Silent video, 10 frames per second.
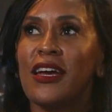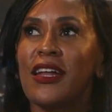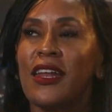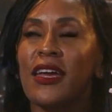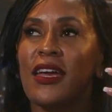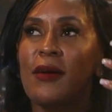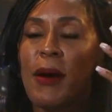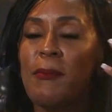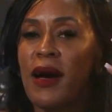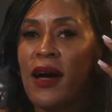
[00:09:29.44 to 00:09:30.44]
like in my
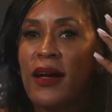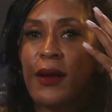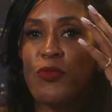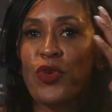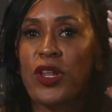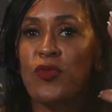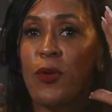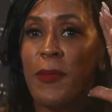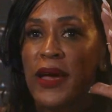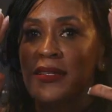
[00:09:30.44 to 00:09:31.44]
mind, I'm really
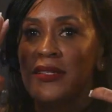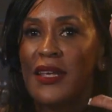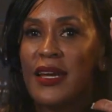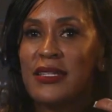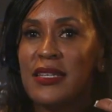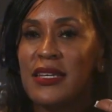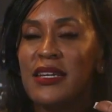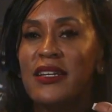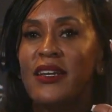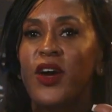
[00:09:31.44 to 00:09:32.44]
romanticizing
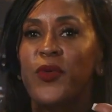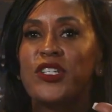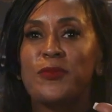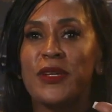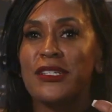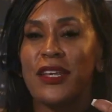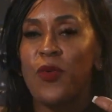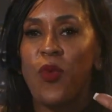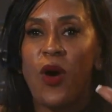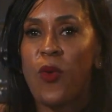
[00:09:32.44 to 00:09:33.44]
it, which means it
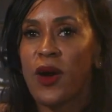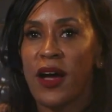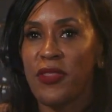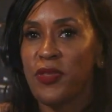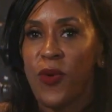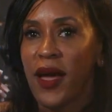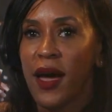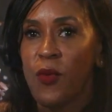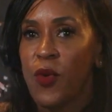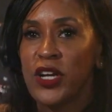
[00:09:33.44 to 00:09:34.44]
won't work out the way
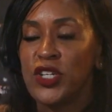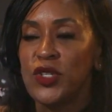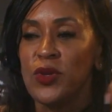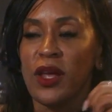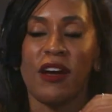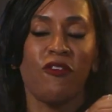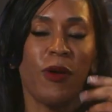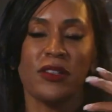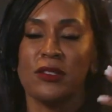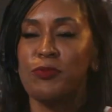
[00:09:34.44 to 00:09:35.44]
I wanted to. Like I've
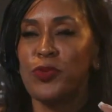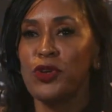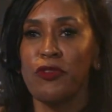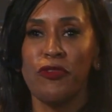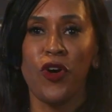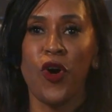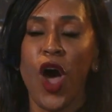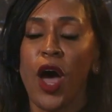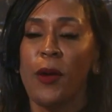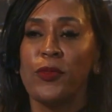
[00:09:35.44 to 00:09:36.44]
bought some beautiful
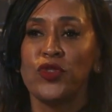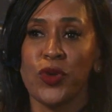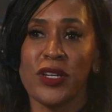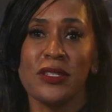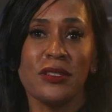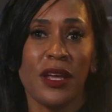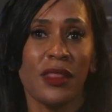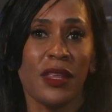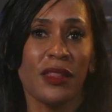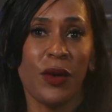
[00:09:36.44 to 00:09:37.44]
dresses I
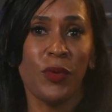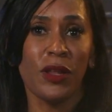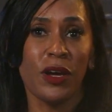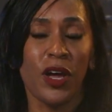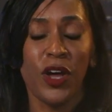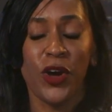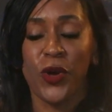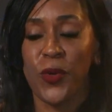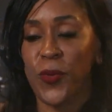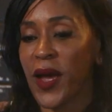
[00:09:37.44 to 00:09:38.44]
think that will look
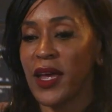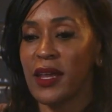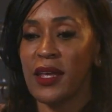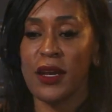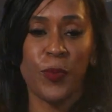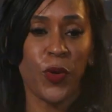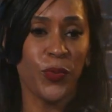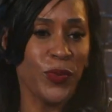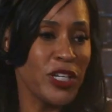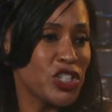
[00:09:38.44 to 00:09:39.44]
great in a
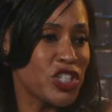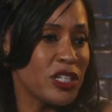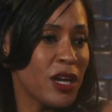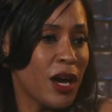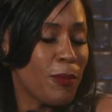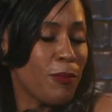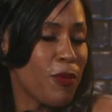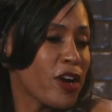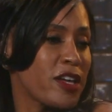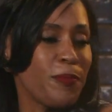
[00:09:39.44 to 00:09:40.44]
Parisian
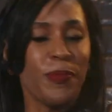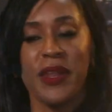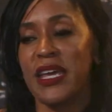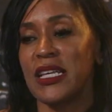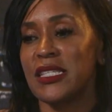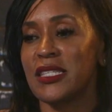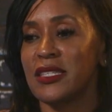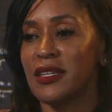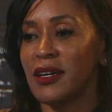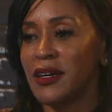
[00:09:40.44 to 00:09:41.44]

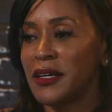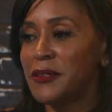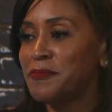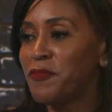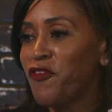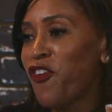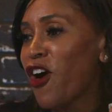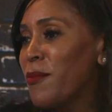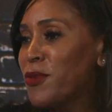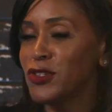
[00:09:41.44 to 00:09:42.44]
marketplace, um,
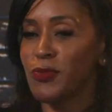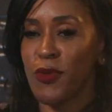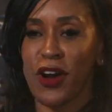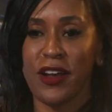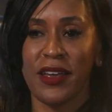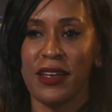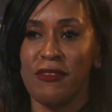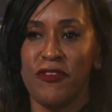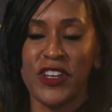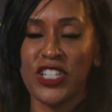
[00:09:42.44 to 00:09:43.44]
farmer's market,
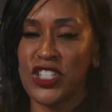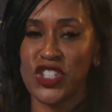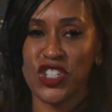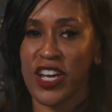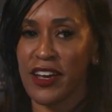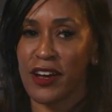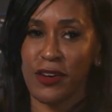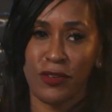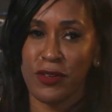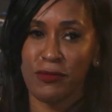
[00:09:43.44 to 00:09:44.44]
vintage
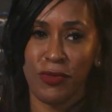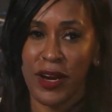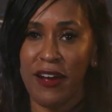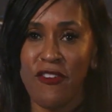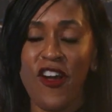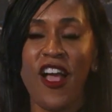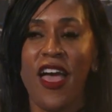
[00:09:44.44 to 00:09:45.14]
town, or whatever.